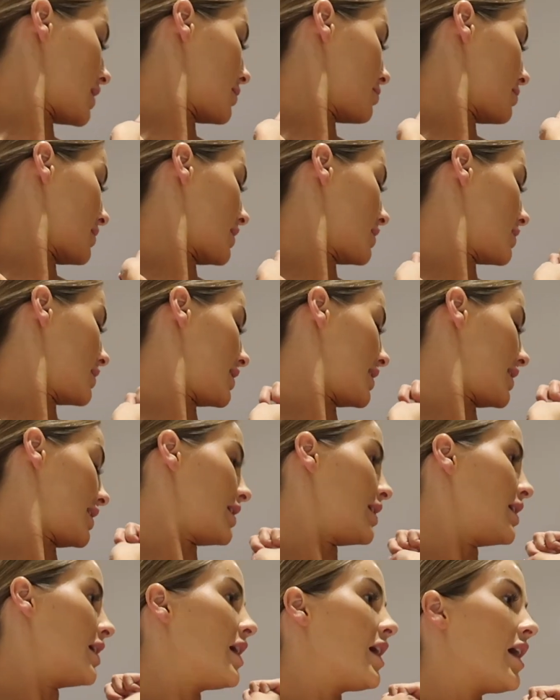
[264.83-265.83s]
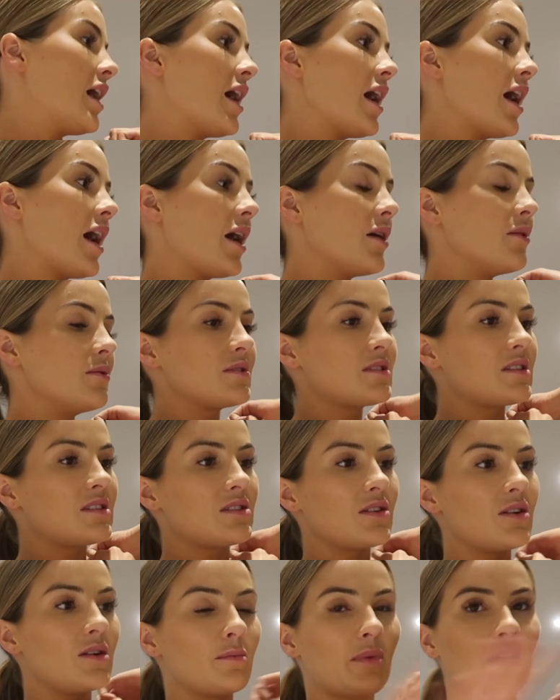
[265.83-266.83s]
I've been cleaning out
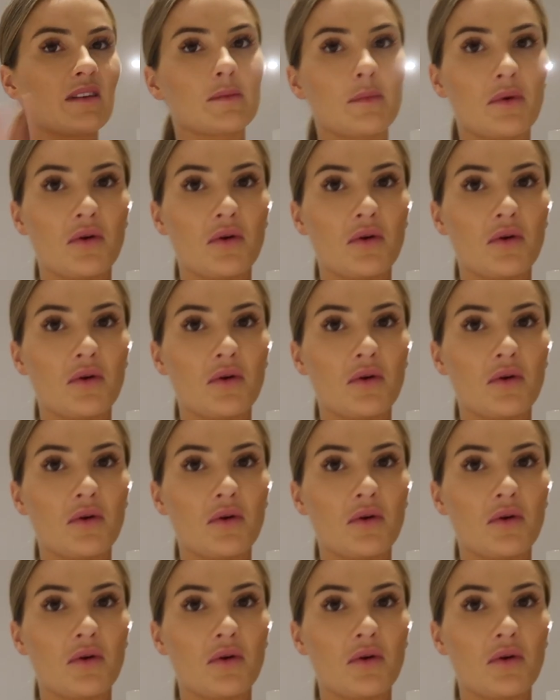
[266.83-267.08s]
certain bits